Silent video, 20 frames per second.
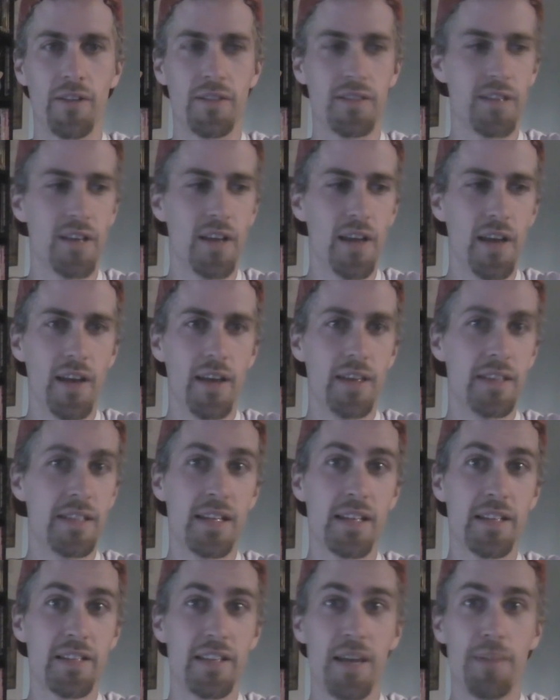It's
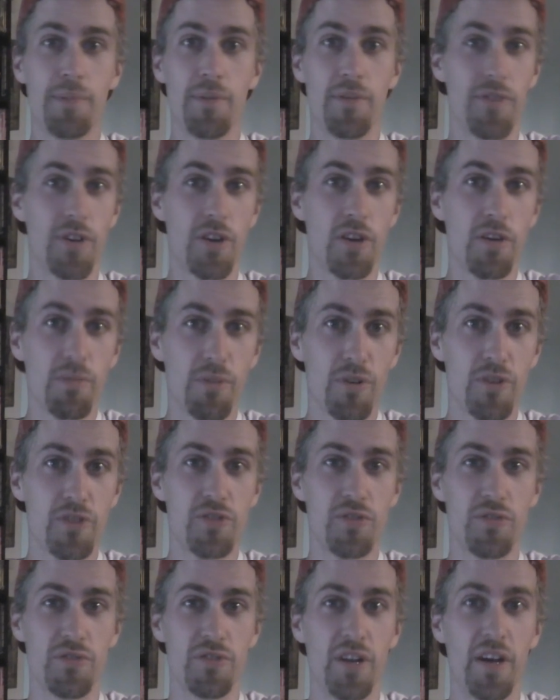an example of a
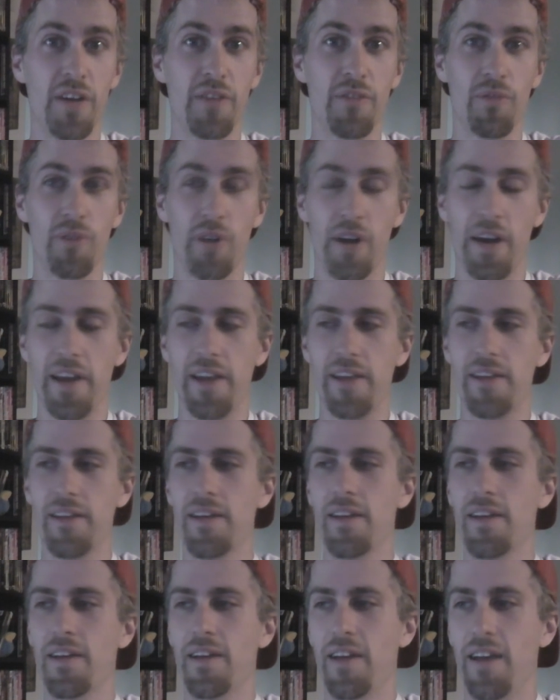commercial done right.
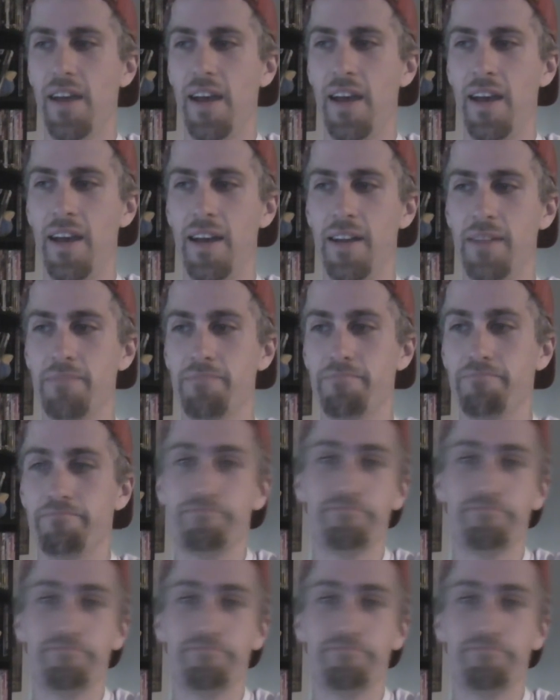And